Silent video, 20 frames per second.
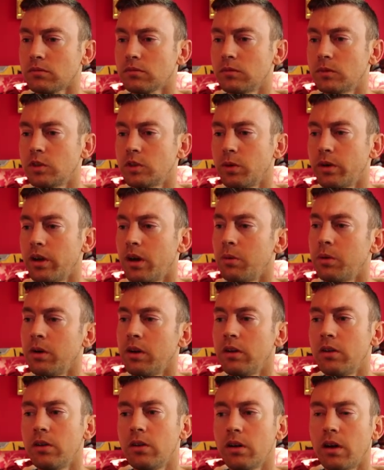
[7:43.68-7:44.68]
So what I want
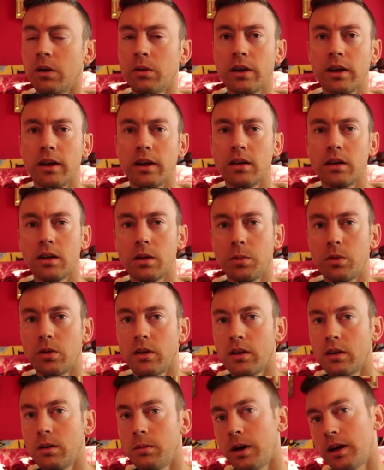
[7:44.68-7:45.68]
to do, I want to end up
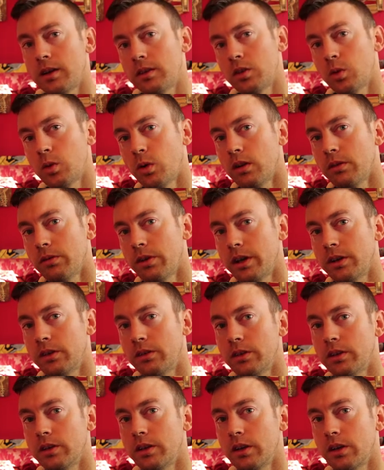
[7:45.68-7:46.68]
around about
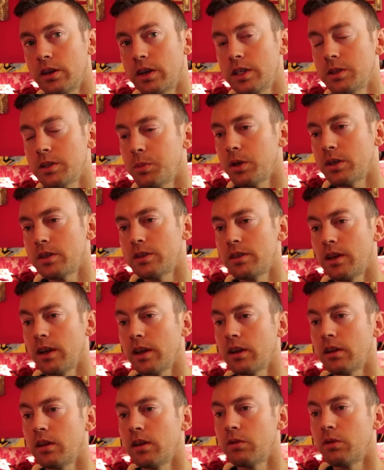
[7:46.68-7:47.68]
1200 degrees per
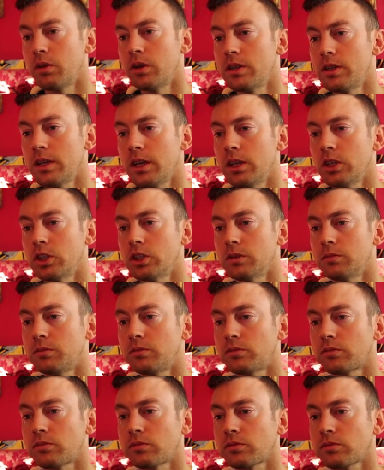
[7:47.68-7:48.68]
second of rotation.
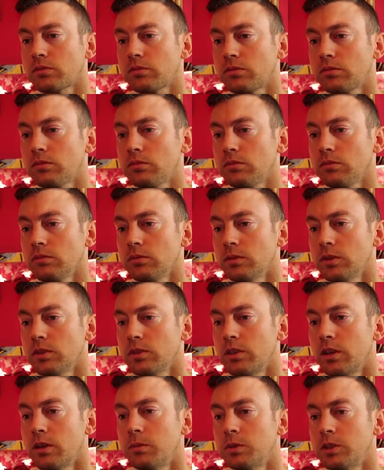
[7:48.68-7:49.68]

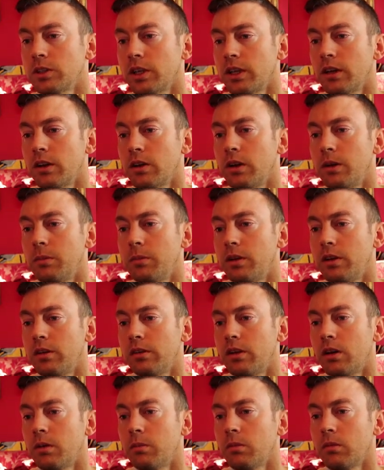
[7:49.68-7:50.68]
So I'm just going to creep these
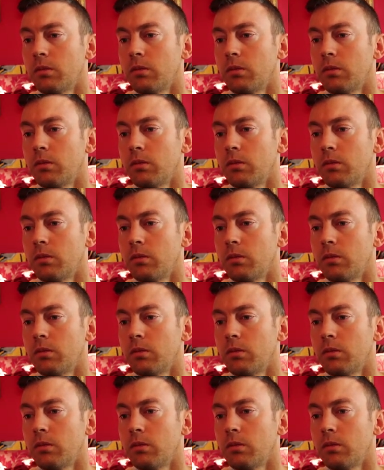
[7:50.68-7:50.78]
up.